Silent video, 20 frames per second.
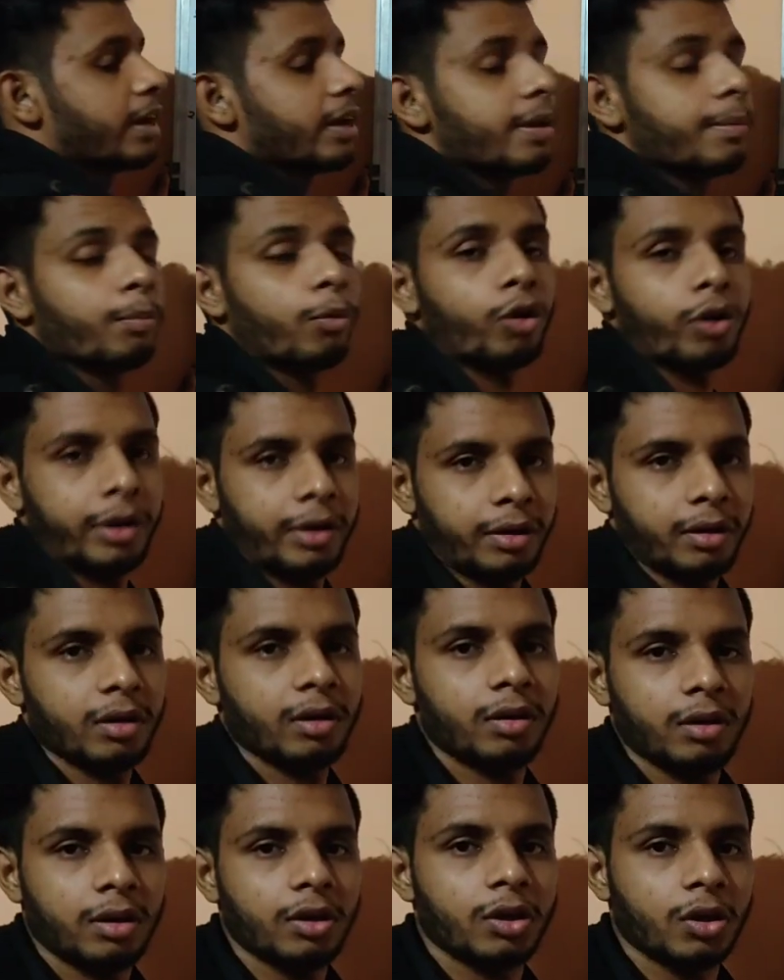very important.
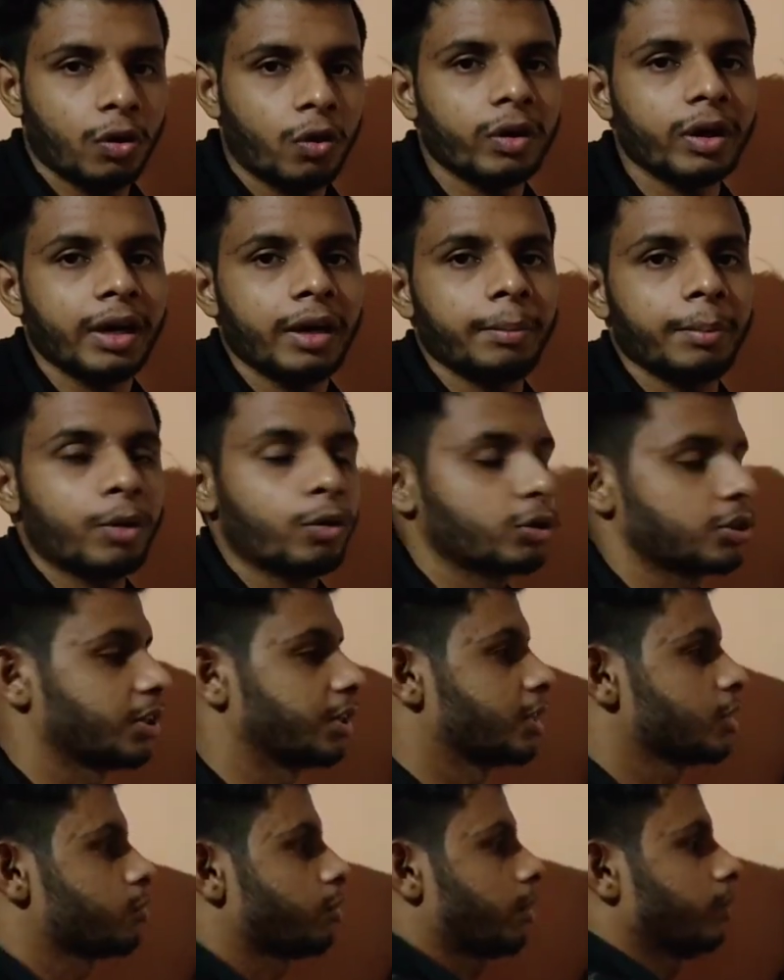Okay,
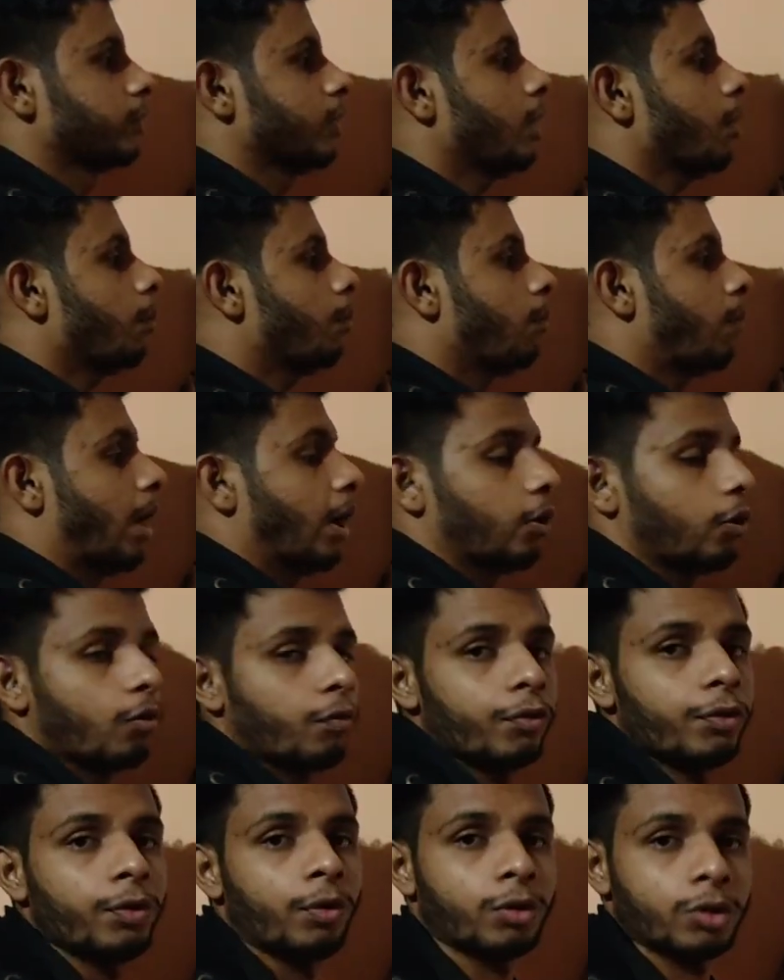because it is one of the part
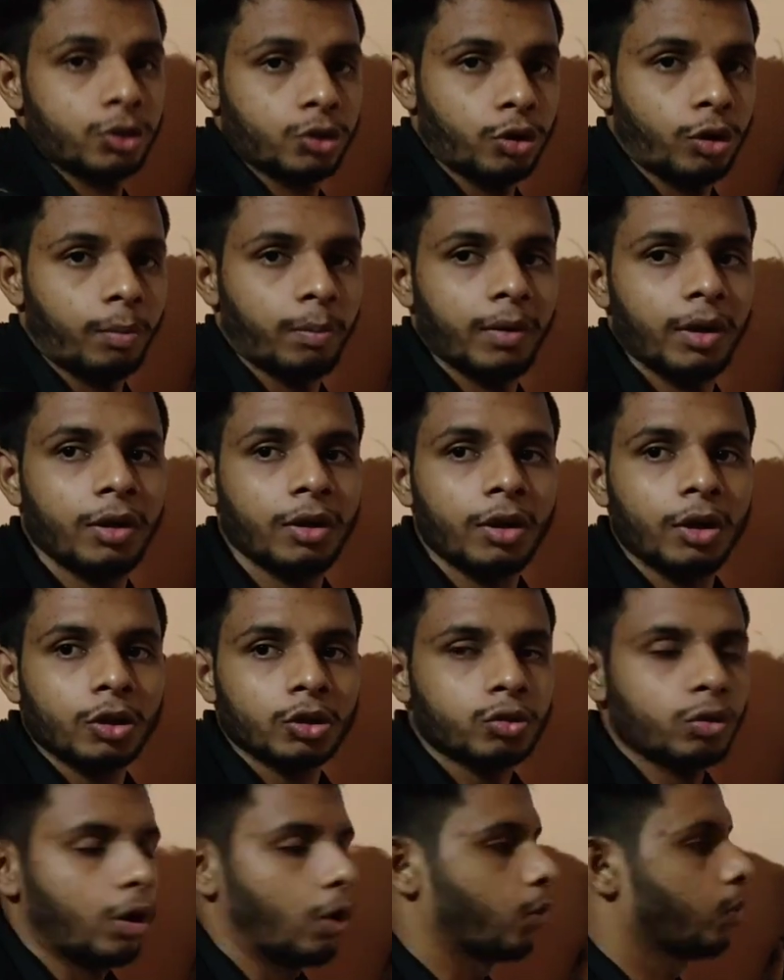of your job.
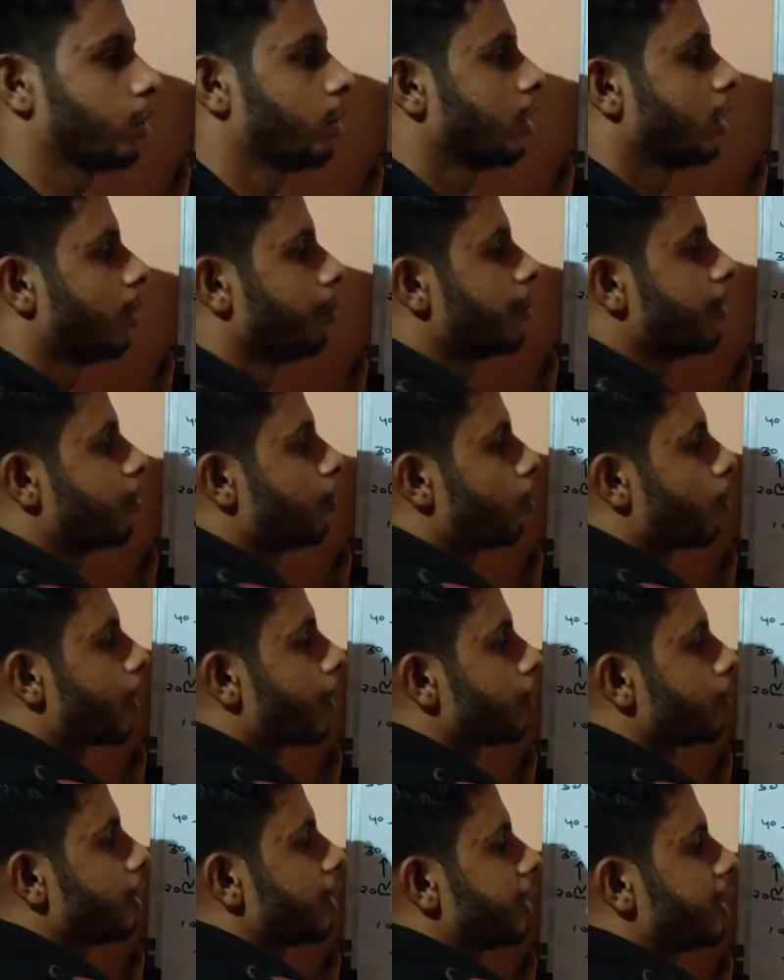So now, before
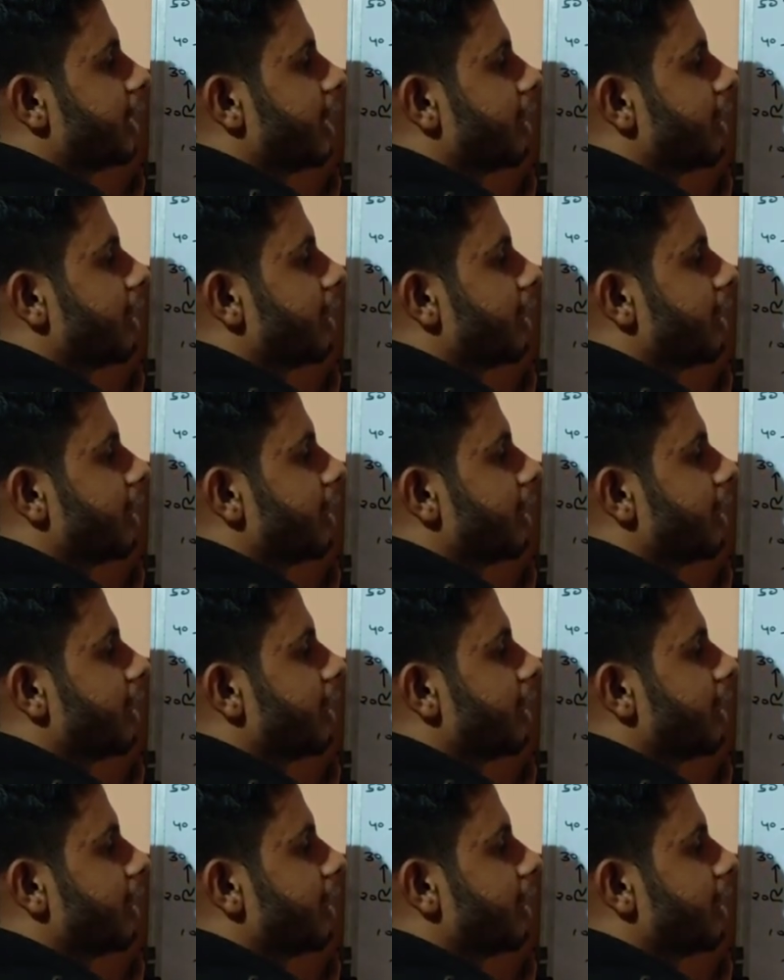going to the